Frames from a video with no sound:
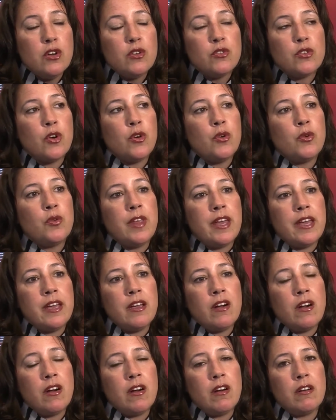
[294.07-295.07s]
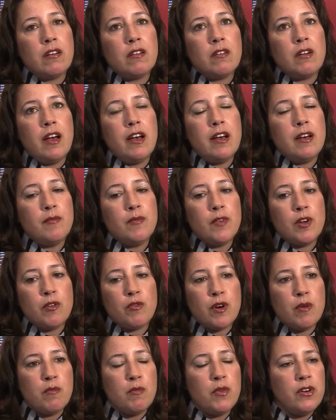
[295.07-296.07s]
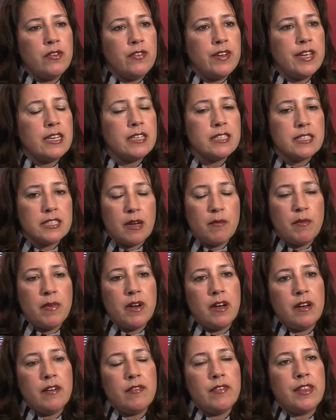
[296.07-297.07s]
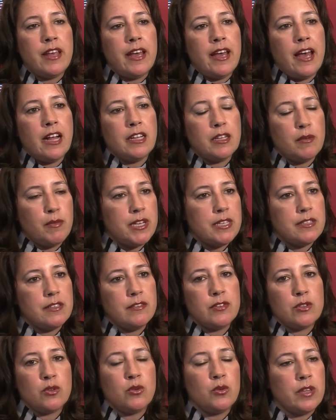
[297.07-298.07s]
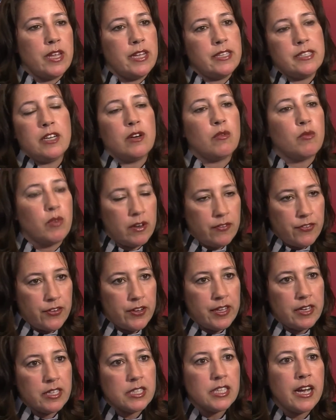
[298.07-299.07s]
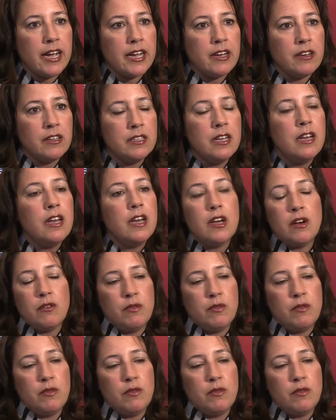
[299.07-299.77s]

So they are removing some of the elements of school that didn't work for their child,